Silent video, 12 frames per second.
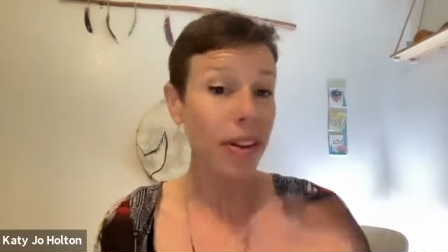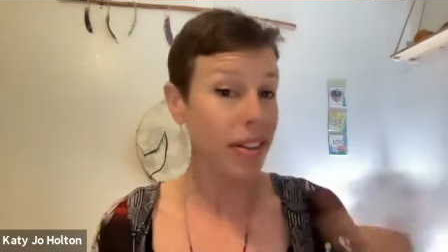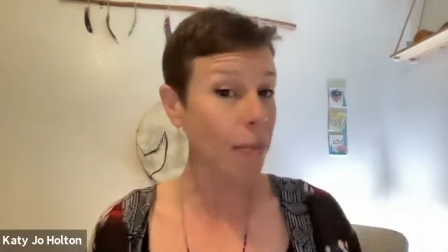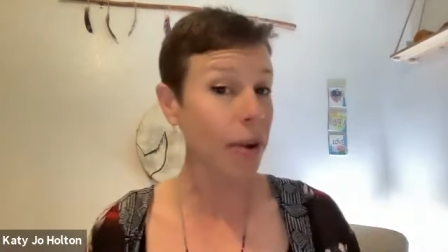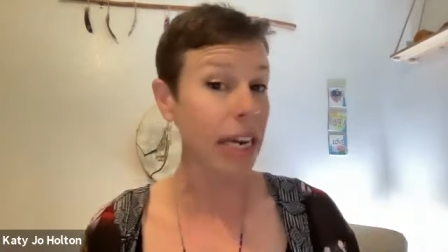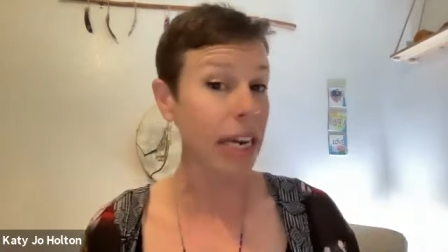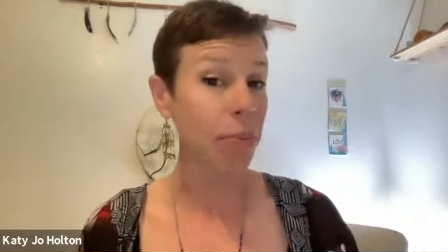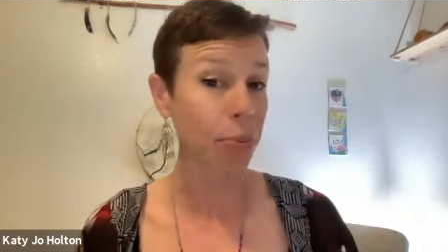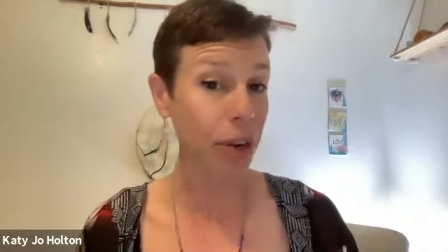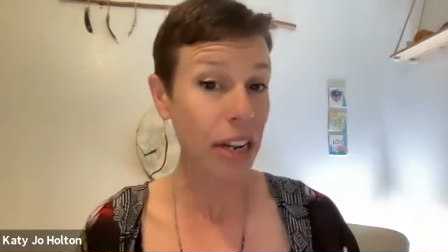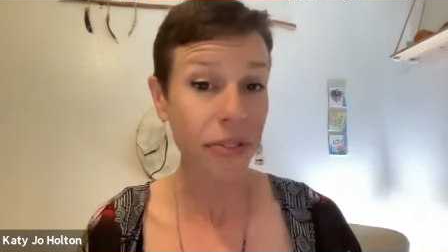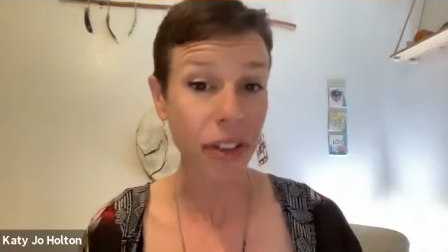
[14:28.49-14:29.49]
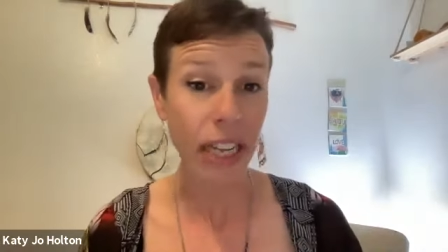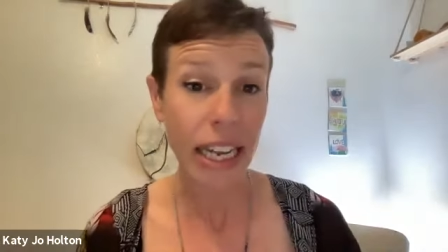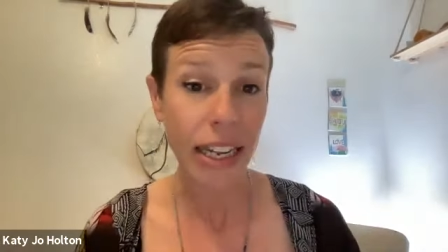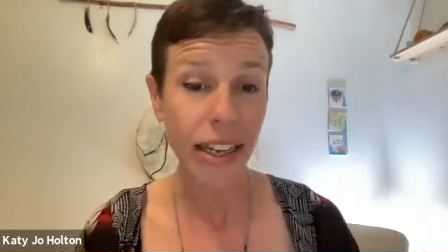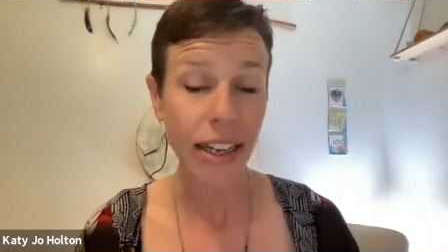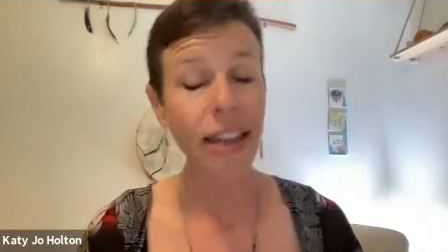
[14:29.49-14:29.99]
somebody
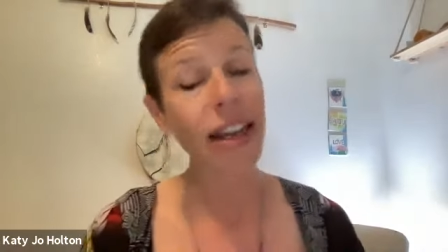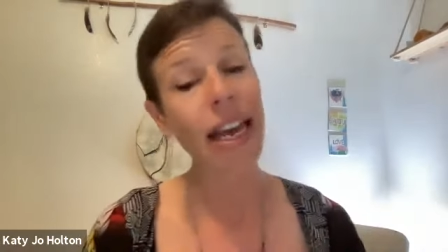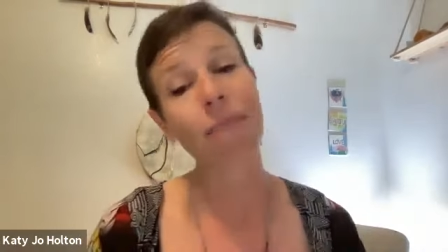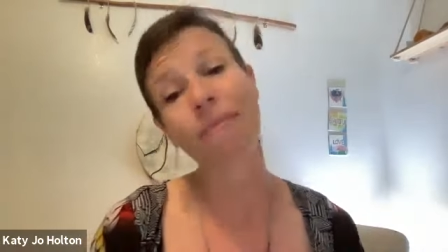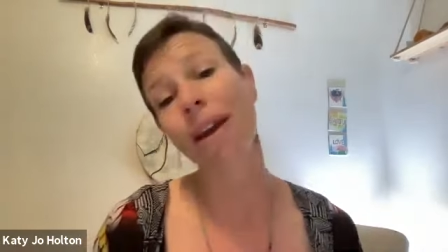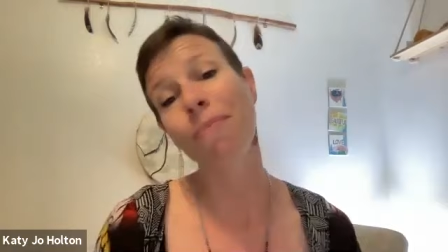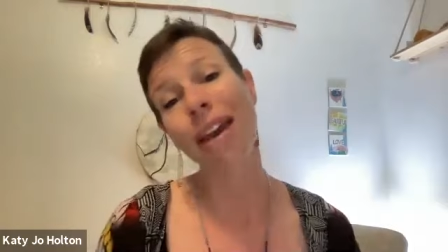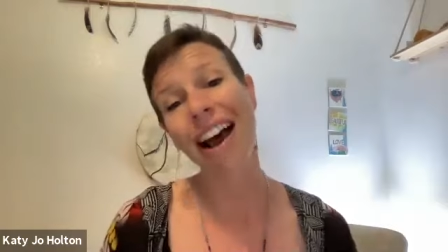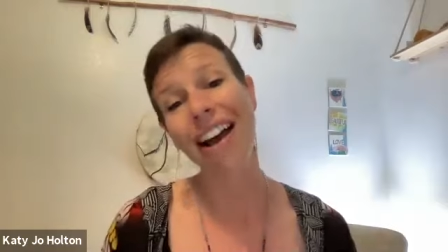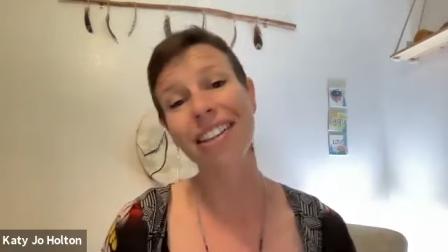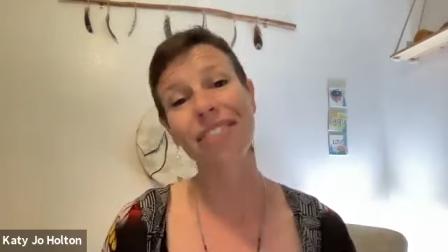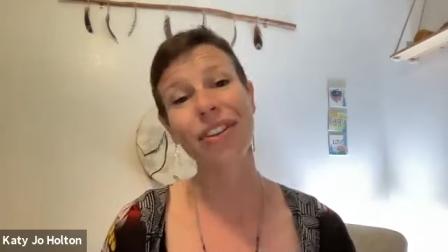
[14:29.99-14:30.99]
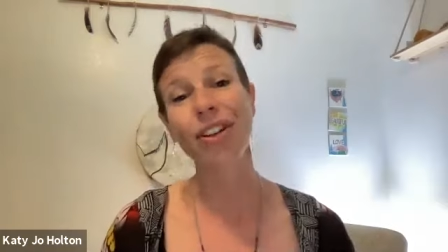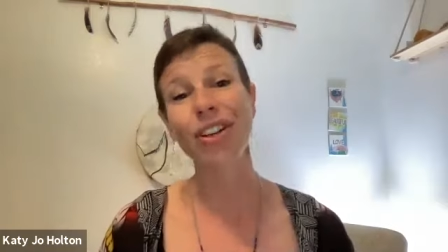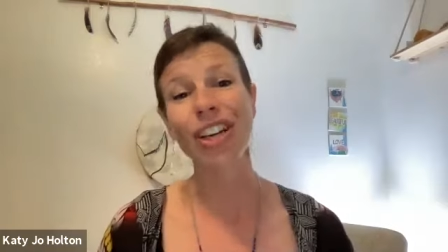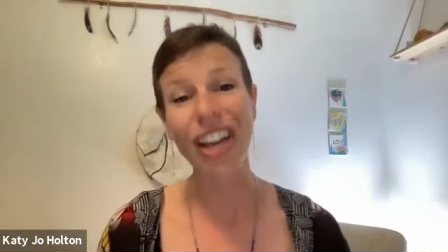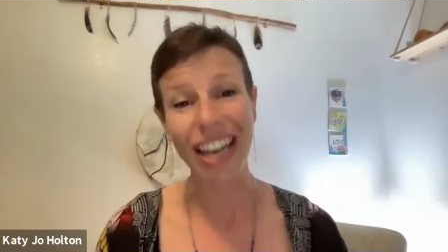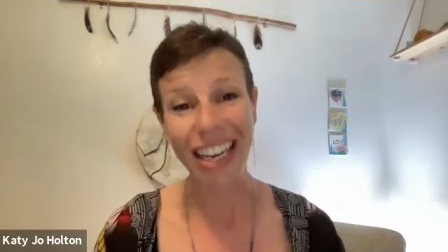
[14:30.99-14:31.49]
briefly, it might make us feel
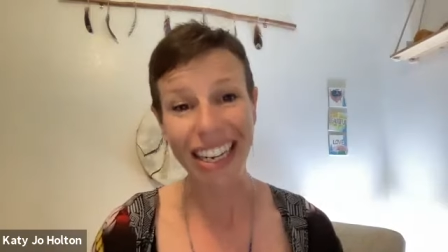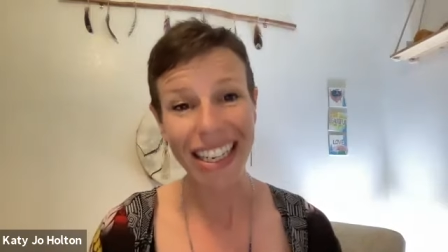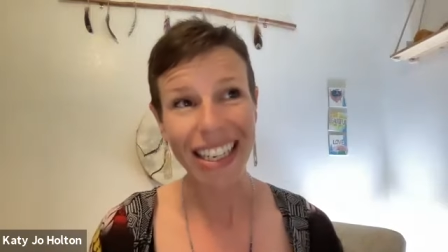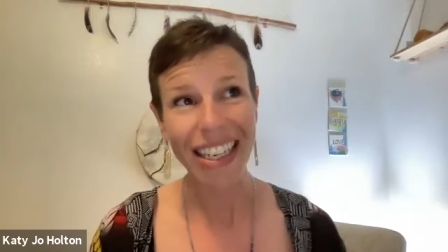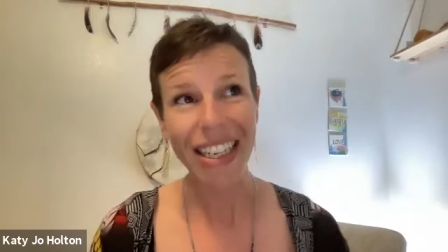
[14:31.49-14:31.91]
good.